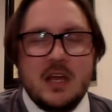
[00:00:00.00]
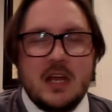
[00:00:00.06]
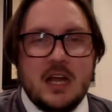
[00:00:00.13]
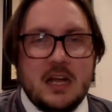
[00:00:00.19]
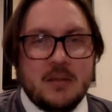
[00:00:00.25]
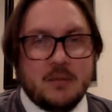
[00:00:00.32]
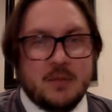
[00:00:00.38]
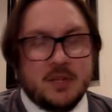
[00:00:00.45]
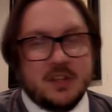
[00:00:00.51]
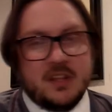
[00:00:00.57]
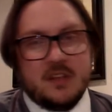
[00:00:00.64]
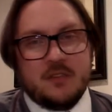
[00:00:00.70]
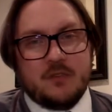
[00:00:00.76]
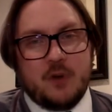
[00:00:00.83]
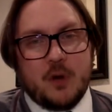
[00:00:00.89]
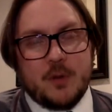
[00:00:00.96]
But the
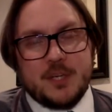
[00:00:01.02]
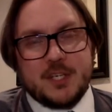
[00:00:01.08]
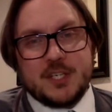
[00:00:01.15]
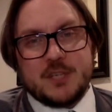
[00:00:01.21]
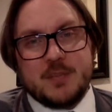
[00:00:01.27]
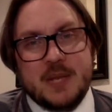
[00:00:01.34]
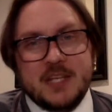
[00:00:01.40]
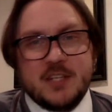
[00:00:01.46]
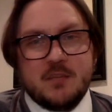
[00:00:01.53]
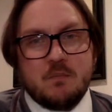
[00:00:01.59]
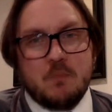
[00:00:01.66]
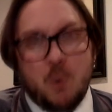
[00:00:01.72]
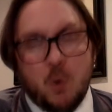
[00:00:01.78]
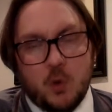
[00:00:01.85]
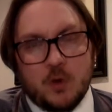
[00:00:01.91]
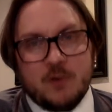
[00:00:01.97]
farming just makes it
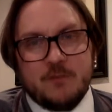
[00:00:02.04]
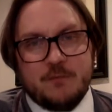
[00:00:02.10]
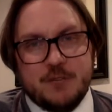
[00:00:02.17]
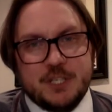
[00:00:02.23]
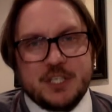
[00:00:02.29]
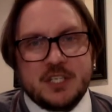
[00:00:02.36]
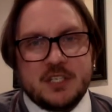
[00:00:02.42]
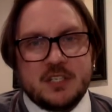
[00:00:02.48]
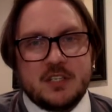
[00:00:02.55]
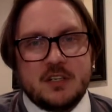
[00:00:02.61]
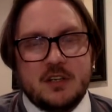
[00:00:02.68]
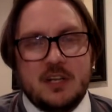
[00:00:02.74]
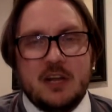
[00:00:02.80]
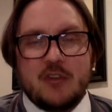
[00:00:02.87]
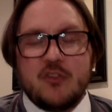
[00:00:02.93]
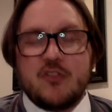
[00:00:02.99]
more efficient,
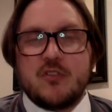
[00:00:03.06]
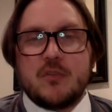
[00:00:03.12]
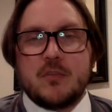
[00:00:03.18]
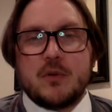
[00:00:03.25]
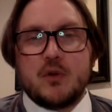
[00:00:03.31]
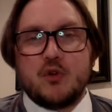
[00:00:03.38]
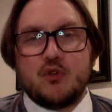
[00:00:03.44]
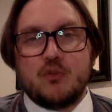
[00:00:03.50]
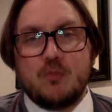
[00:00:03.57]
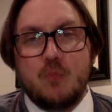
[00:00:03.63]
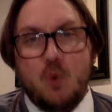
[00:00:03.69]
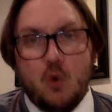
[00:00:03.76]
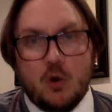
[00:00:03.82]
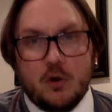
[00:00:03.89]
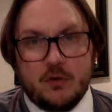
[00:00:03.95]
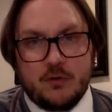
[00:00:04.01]
allows us to produce
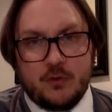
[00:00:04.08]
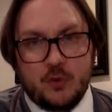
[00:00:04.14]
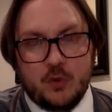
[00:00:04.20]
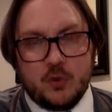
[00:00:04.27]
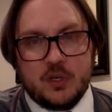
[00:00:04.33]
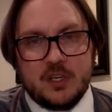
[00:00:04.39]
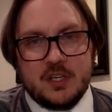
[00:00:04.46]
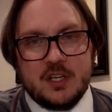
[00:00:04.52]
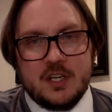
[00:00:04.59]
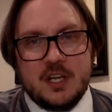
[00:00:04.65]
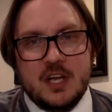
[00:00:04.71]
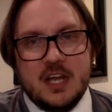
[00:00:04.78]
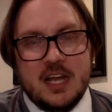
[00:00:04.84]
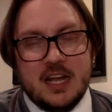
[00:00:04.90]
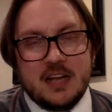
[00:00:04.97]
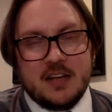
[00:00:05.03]
more food,
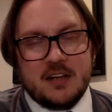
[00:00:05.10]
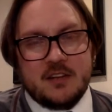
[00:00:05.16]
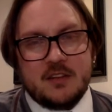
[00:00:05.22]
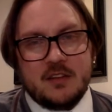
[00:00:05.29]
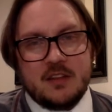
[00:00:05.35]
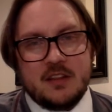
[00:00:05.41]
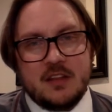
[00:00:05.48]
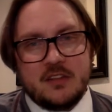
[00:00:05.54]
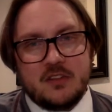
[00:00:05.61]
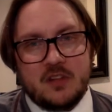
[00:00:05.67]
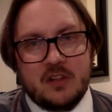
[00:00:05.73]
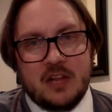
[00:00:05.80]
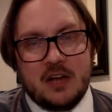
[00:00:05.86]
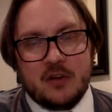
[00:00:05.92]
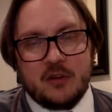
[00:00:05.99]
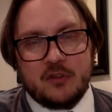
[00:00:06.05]
and this
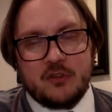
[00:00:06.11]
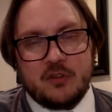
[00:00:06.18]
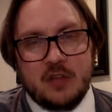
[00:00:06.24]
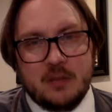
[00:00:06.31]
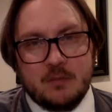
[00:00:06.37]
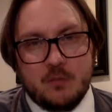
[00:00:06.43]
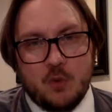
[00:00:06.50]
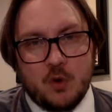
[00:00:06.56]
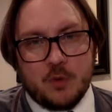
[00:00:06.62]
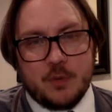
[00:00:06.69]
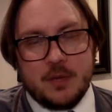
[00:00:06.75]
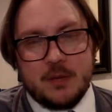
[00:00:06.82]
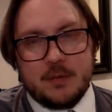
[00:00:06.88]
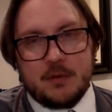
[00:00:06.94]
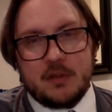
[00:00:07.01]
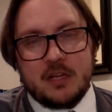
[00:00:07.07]
allows then more
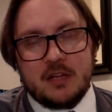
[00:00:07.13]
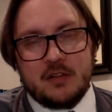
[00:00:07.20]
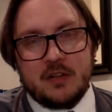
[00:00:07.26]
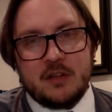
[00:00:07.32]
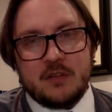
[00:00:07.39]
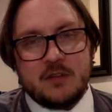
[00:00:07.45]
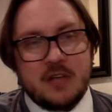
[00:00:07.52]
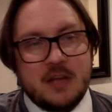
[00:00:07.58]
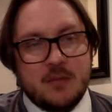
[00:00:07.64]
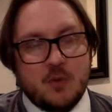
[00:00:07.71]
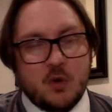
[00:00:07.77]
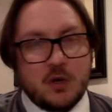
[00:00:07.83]
people to live a more